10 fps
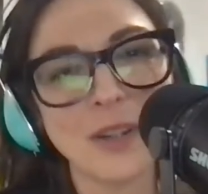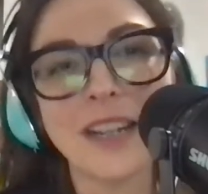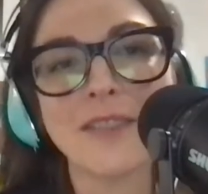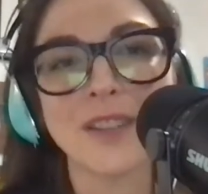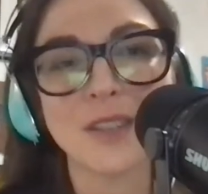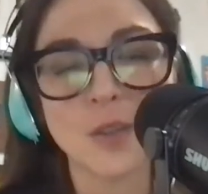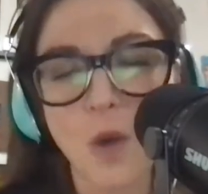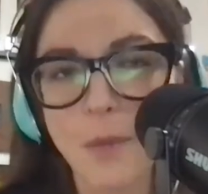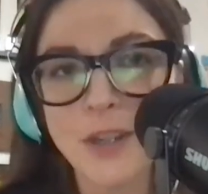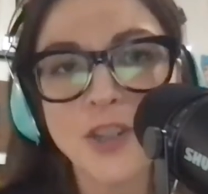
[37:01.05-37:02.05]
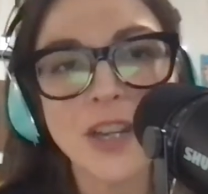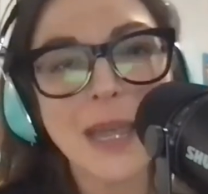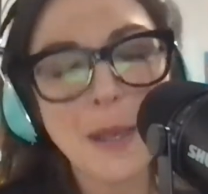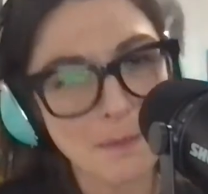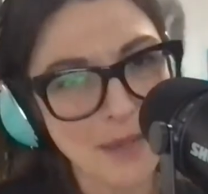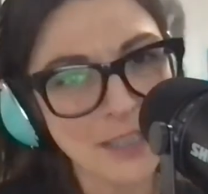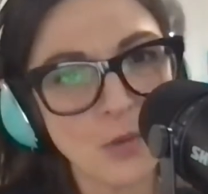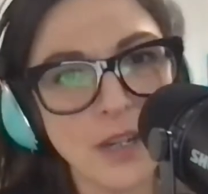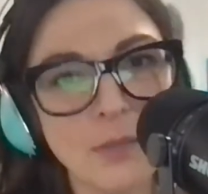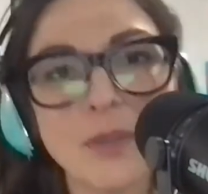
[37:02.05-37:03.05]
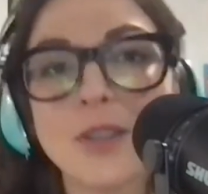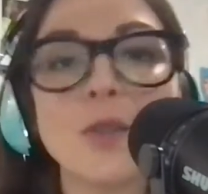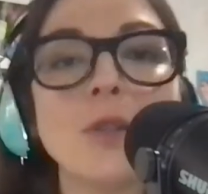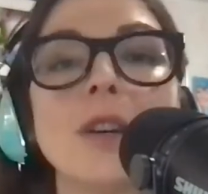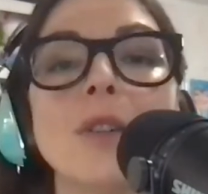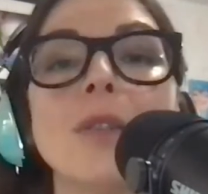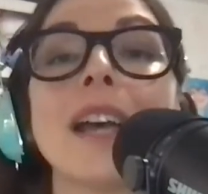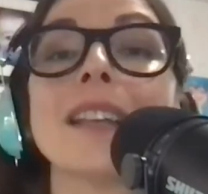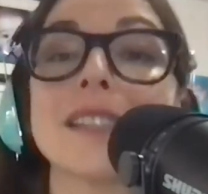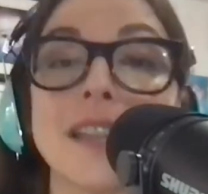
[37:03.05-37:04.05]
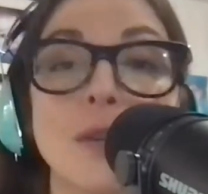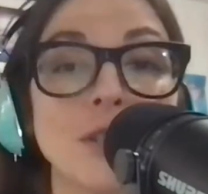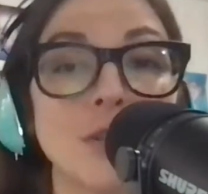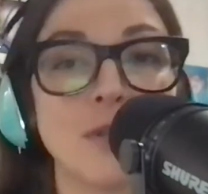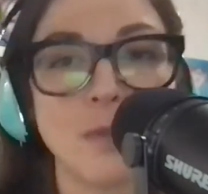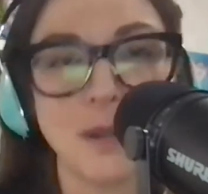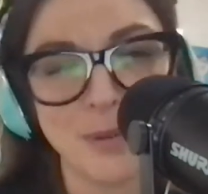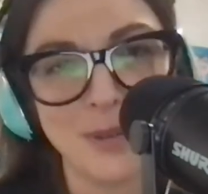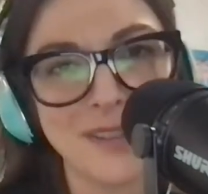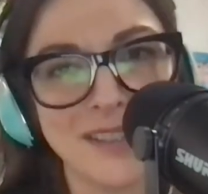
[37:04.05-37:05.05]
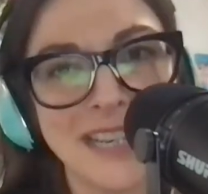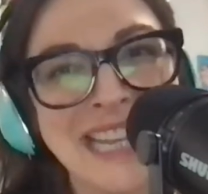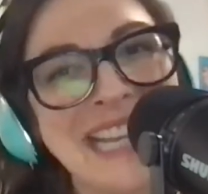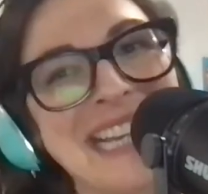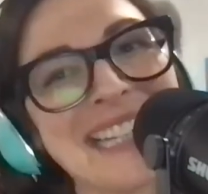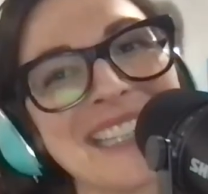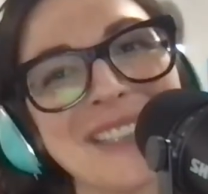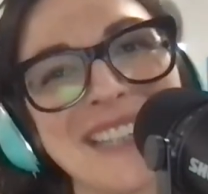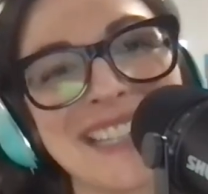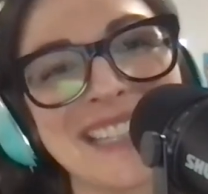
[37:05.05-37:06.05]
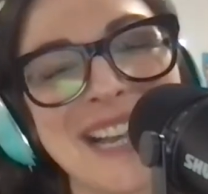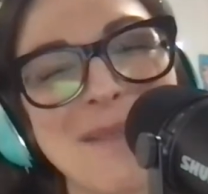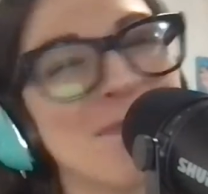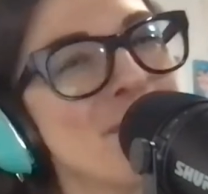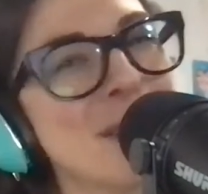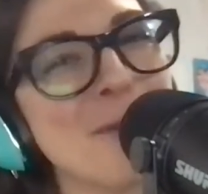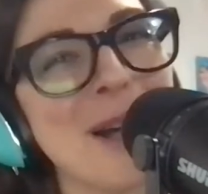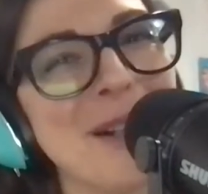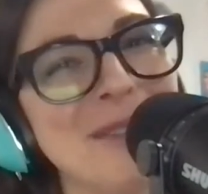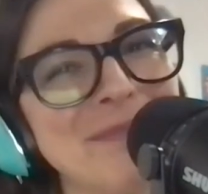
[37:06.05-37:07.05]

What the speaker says: of the Squamish, Musqueam, Stolo, and Tsleil-Waututh peoples. Until next time, be well.